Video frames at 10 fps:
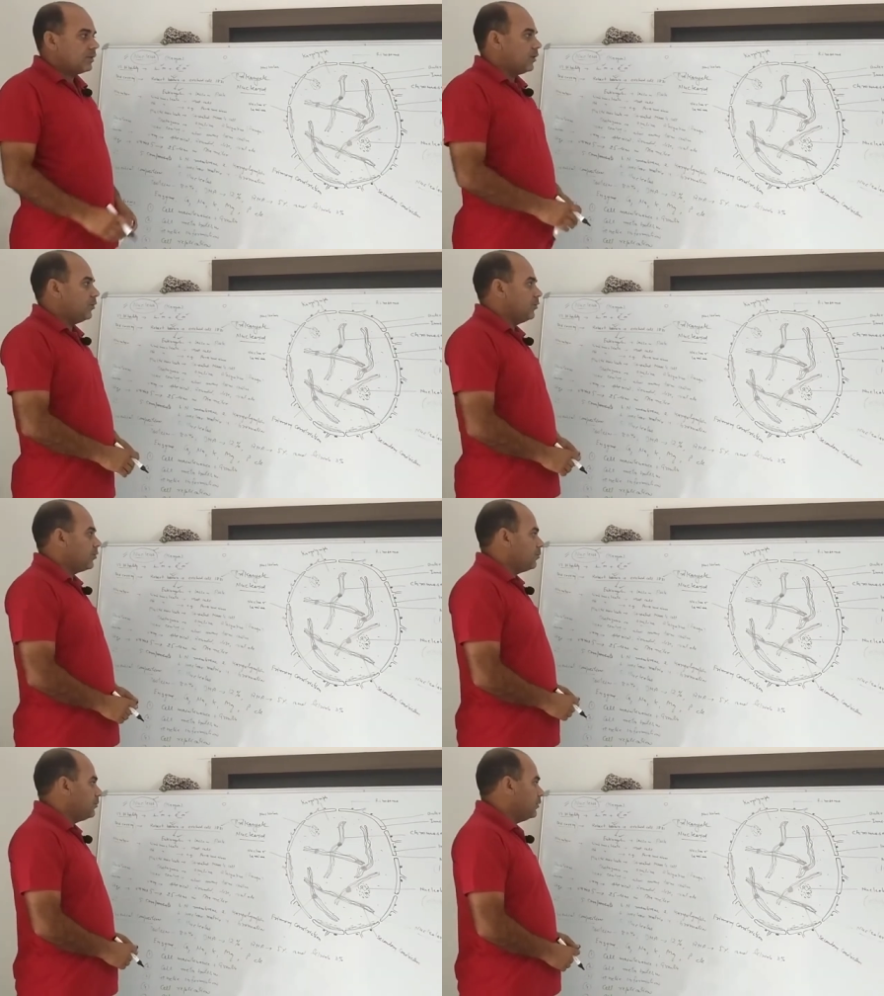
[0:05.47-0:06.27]
the new
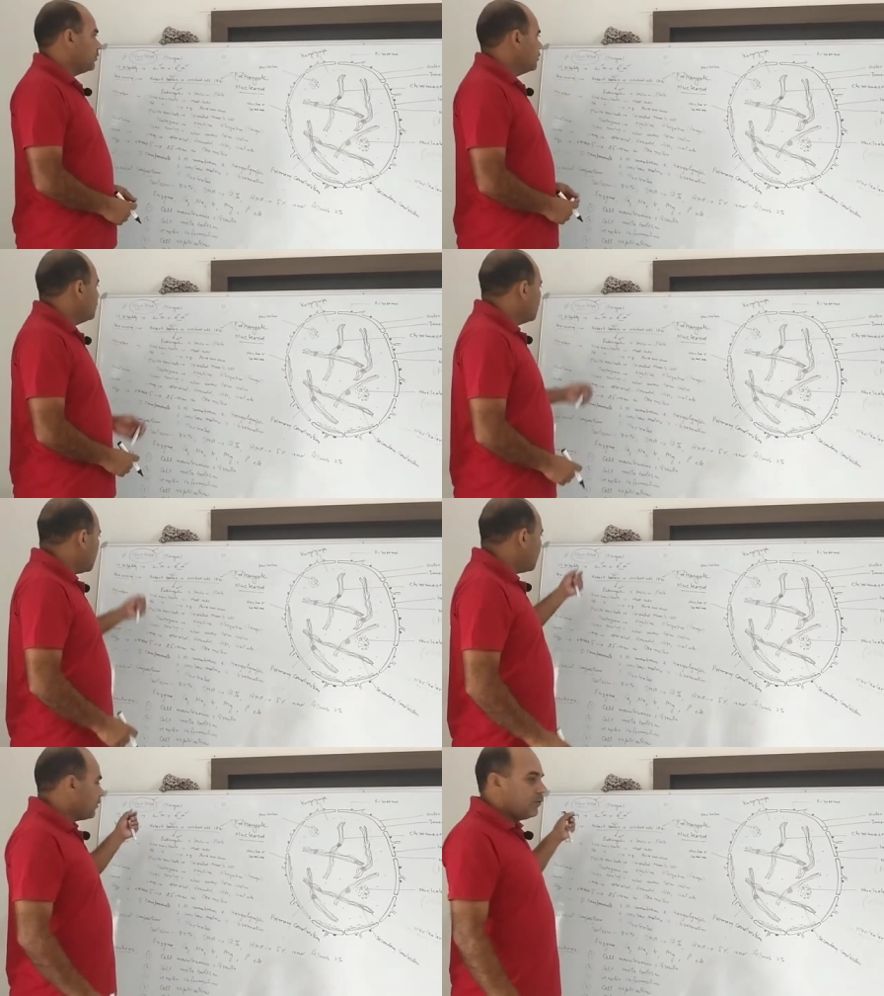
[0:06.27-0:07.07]
topic.
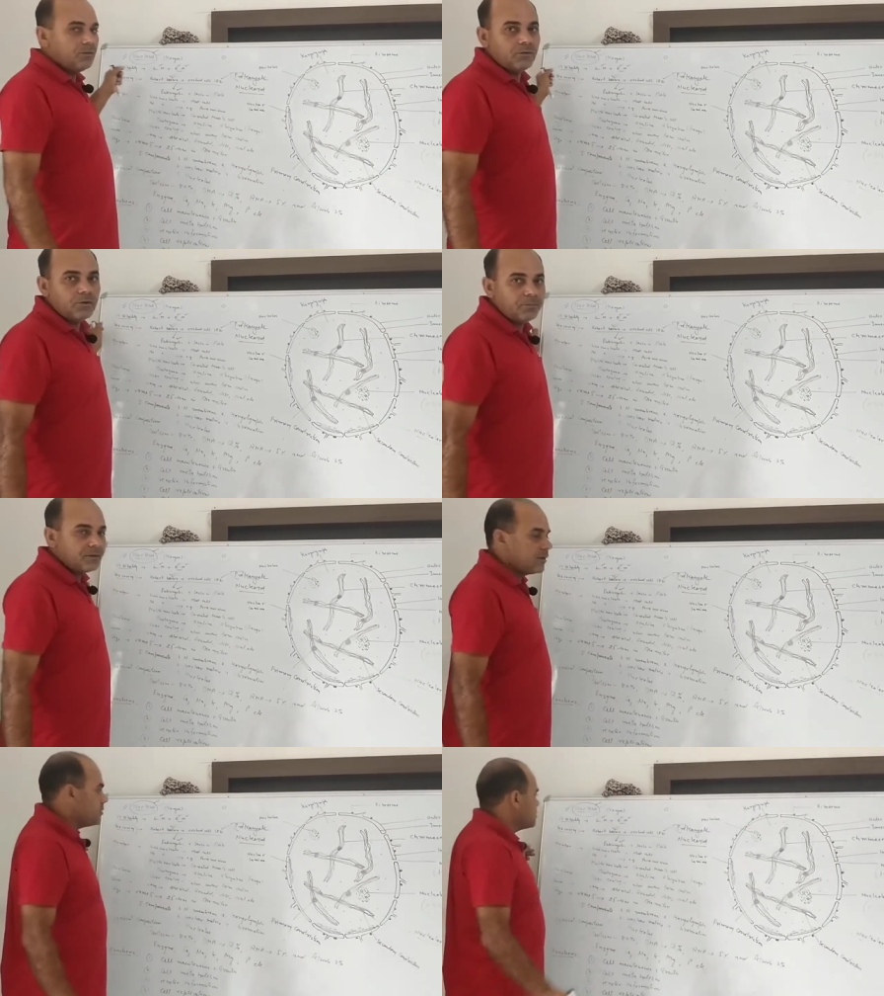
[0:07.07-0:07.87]
Our new
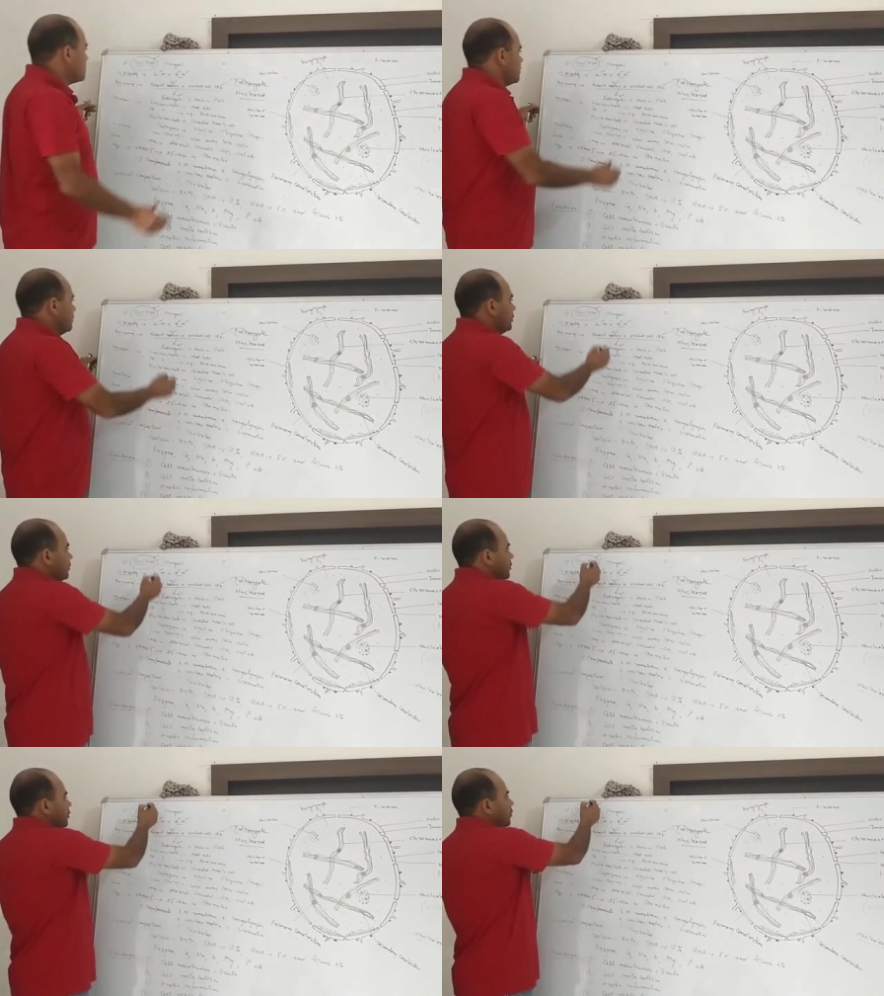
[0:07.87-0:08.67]
topic is
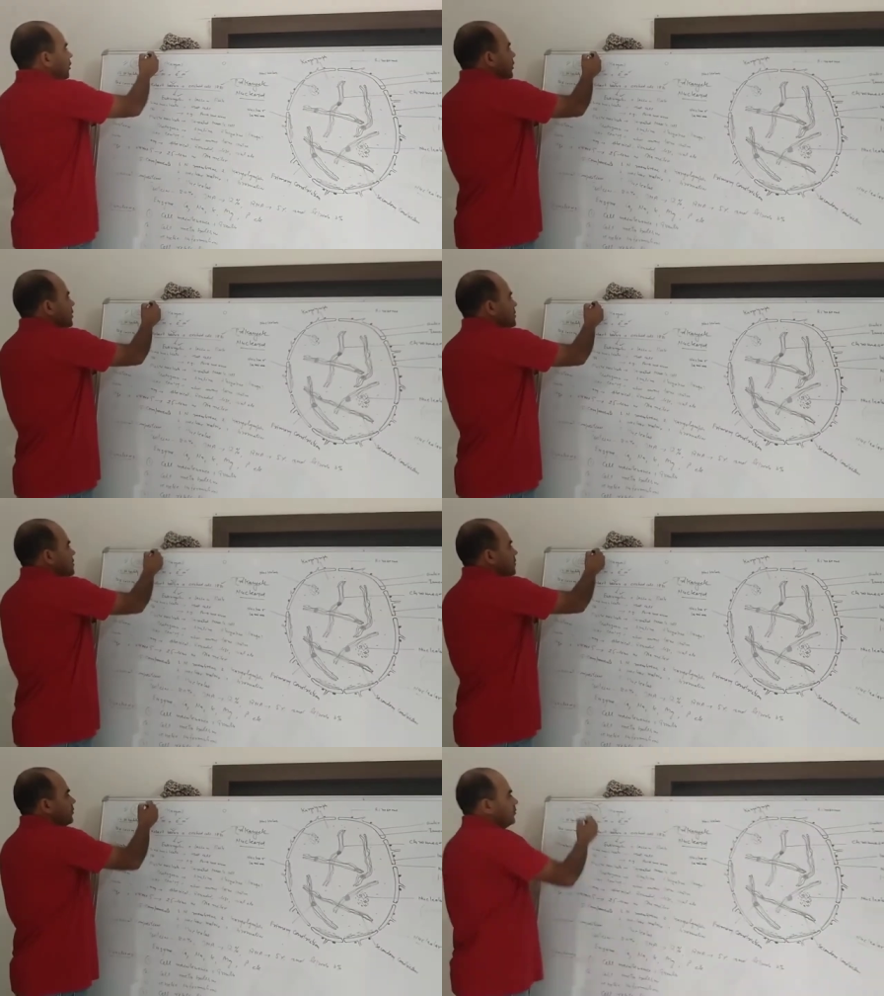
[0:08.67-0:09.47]

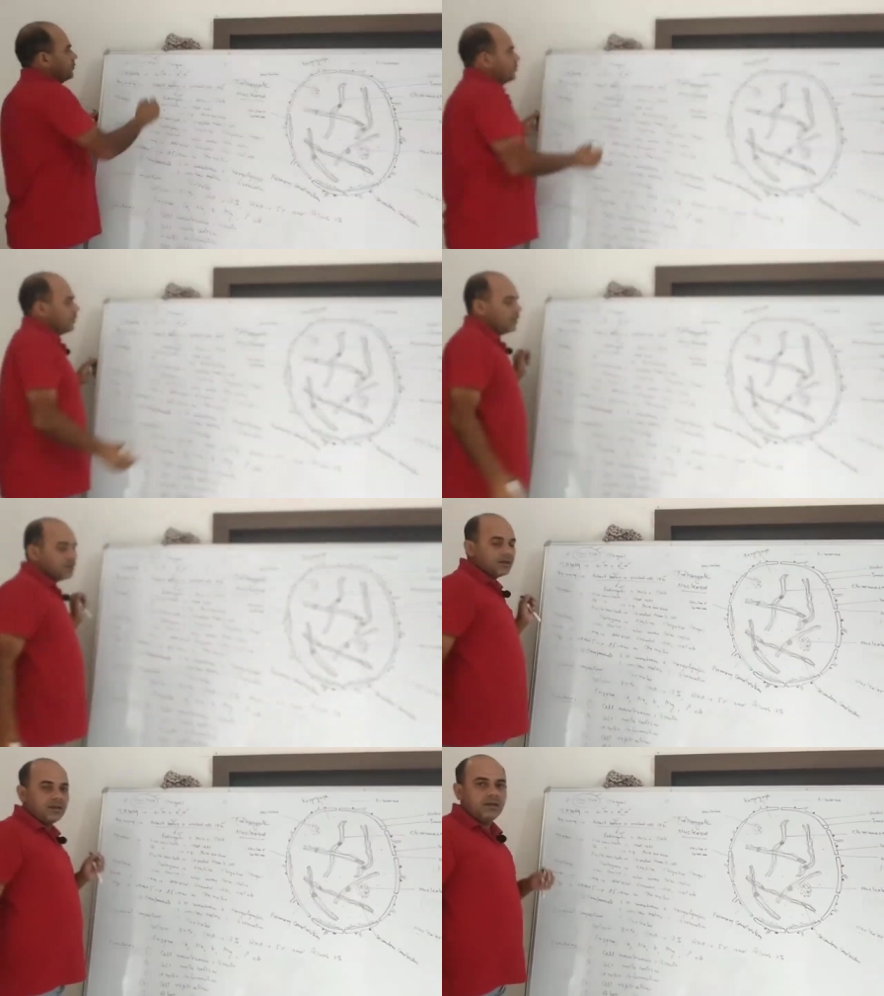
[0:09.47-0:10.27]
nucleus.
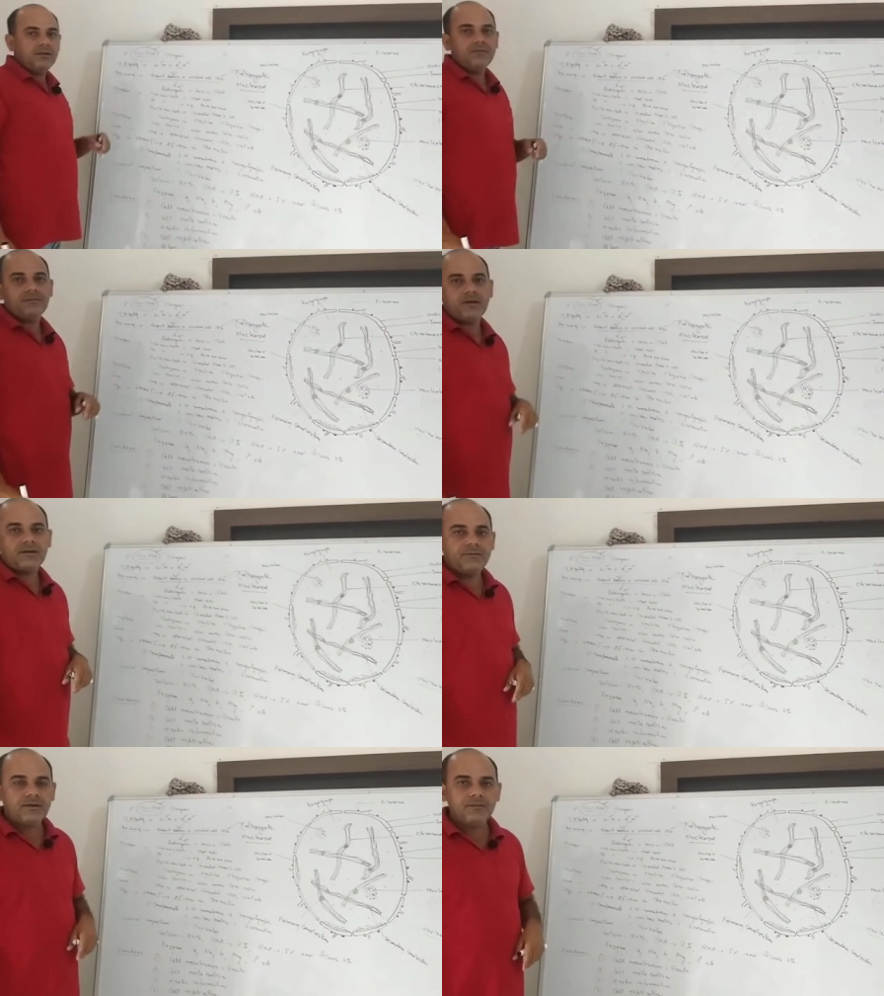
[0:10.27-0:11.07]
Again,
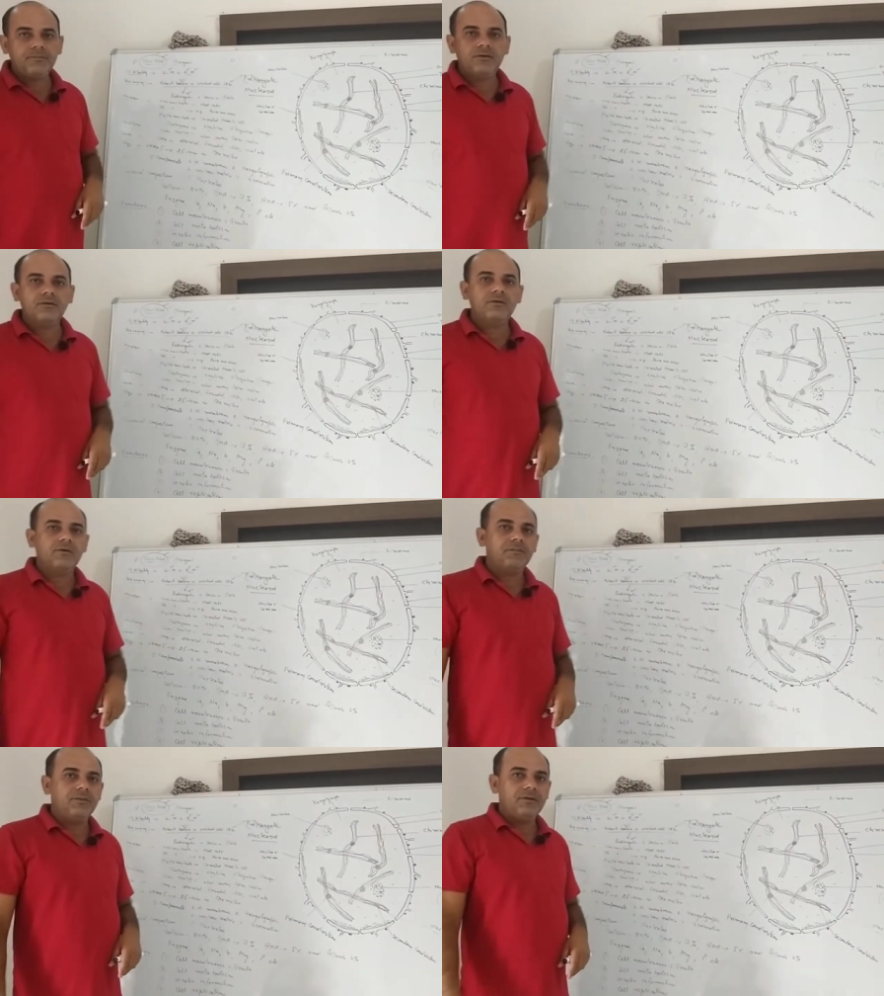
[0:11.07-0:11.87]
very important
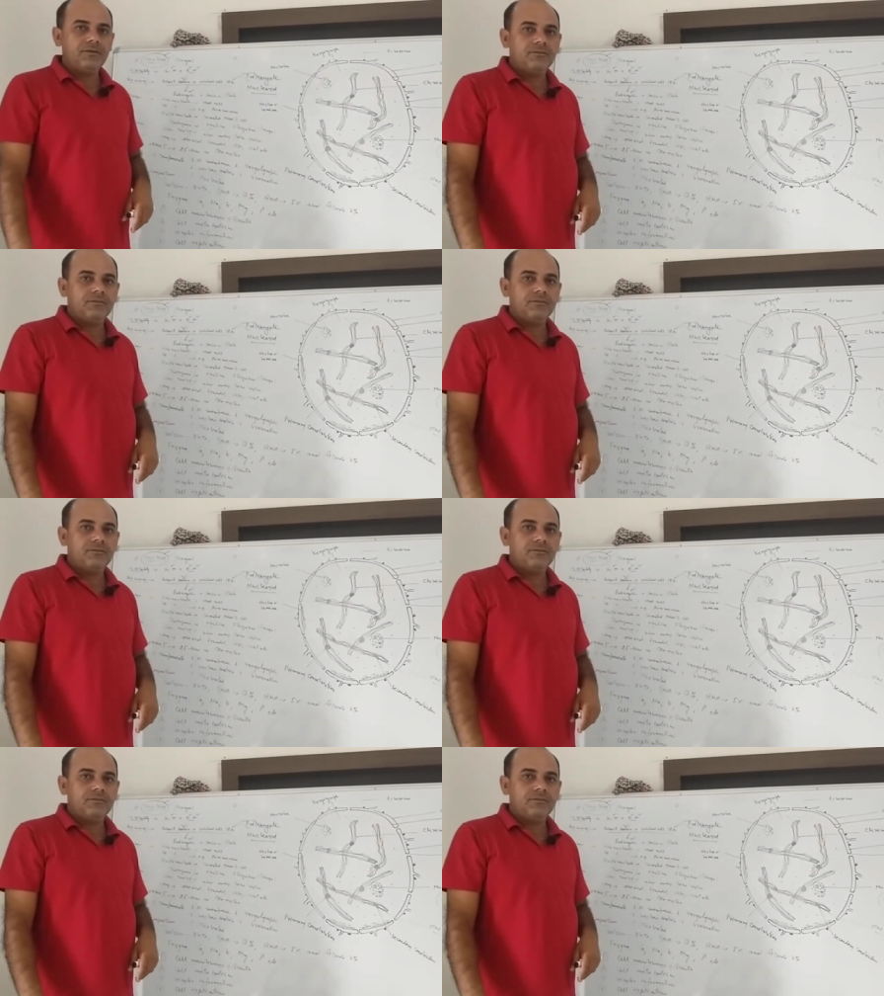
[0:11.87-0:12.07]
topic.